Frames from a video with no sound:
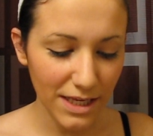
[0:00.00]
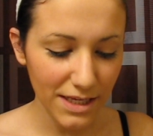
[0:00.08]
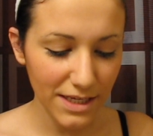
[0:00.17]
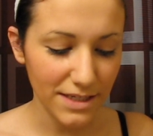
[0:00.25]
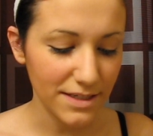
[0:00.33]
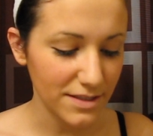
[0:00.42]

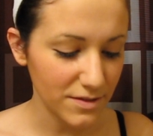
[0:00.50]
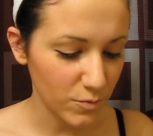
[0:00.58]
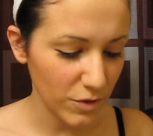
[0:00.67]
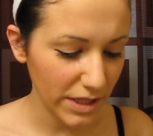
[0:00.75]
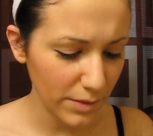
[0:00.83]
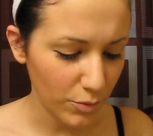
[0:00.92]
pink, and it's
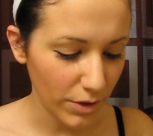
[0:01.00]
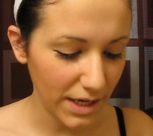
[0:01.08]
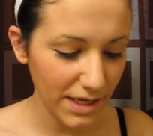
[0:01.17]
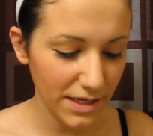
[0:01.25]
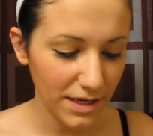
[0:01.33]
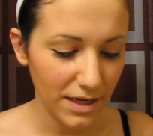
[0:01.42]
really
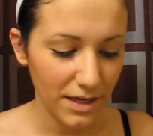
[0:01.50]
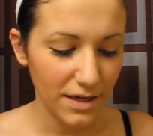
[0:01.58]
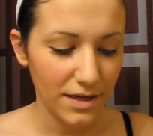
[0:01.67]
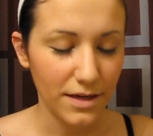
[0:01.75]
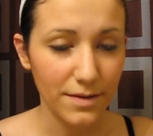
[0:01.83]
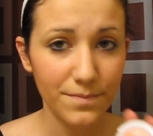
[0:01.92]
bright.
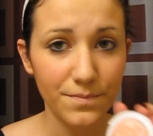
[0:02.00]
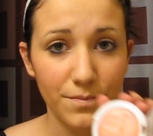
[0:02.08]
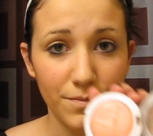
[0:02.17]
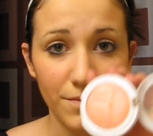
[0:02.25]
A